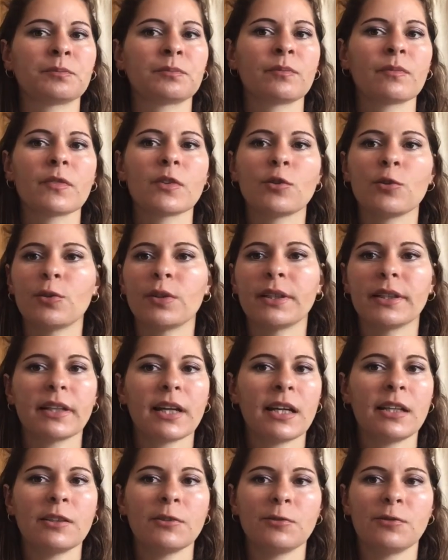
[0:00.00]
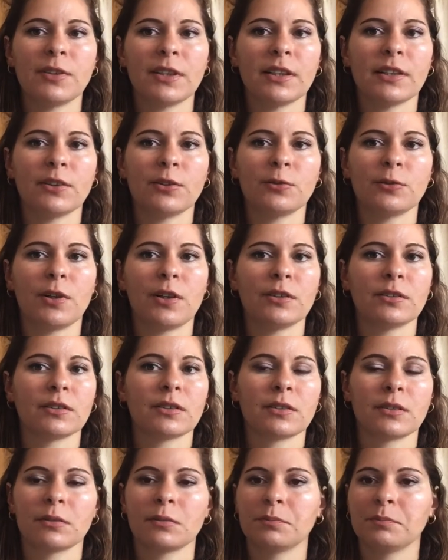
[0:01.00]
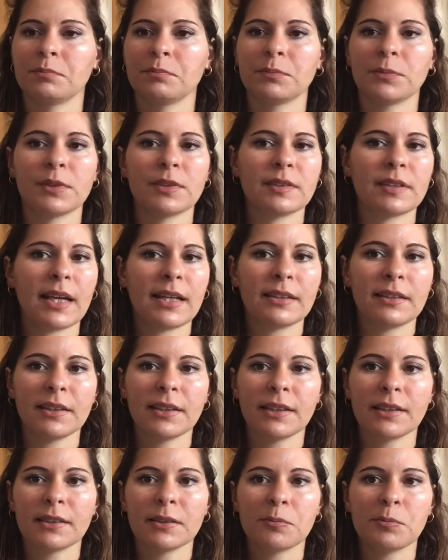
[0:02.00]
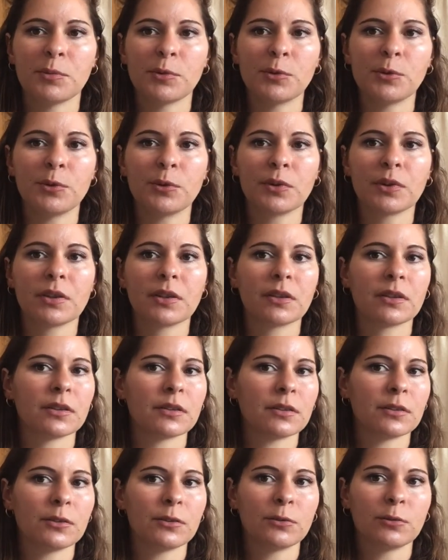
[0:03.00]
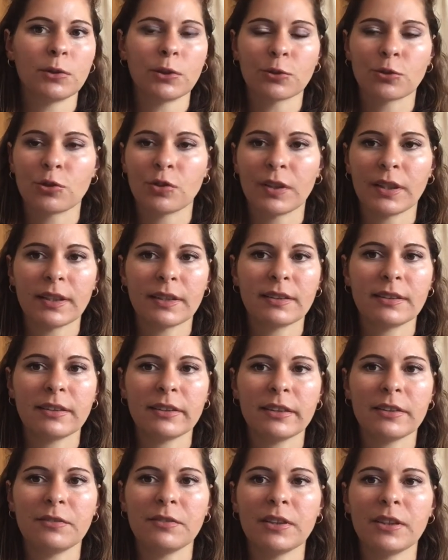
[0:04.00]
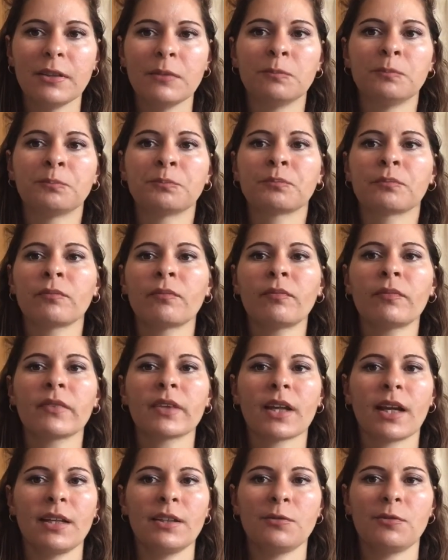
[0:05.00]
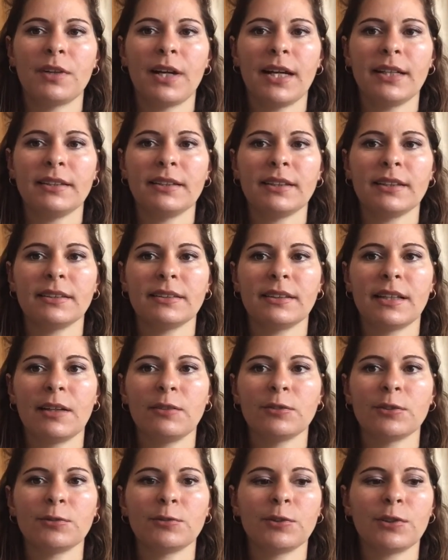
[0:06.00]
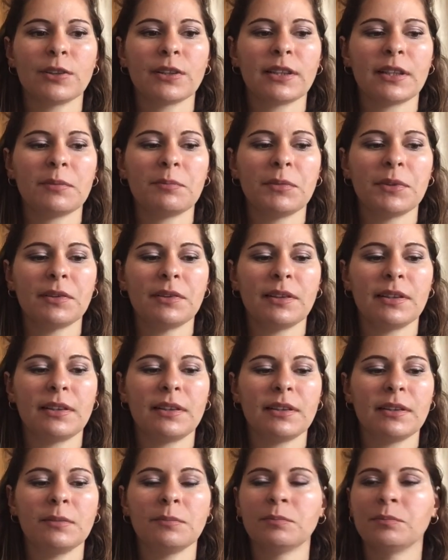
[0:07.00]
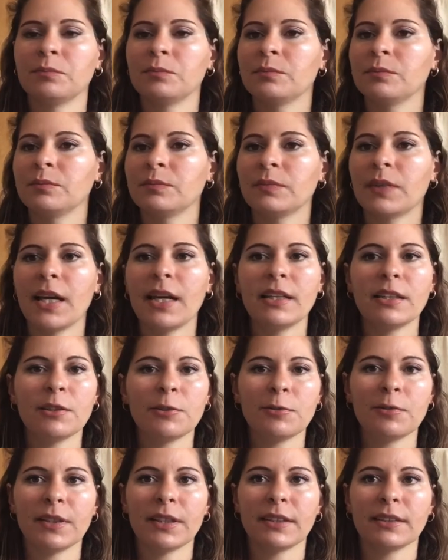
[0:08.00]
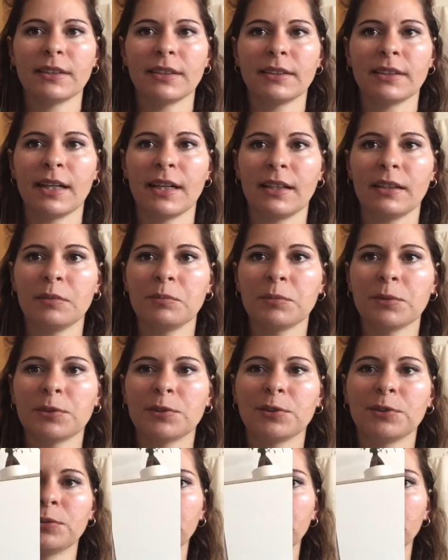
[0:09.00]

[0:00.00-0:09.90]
doing anything you want, studying a book or watching TV and writing down the vocabulary, anything that helps you.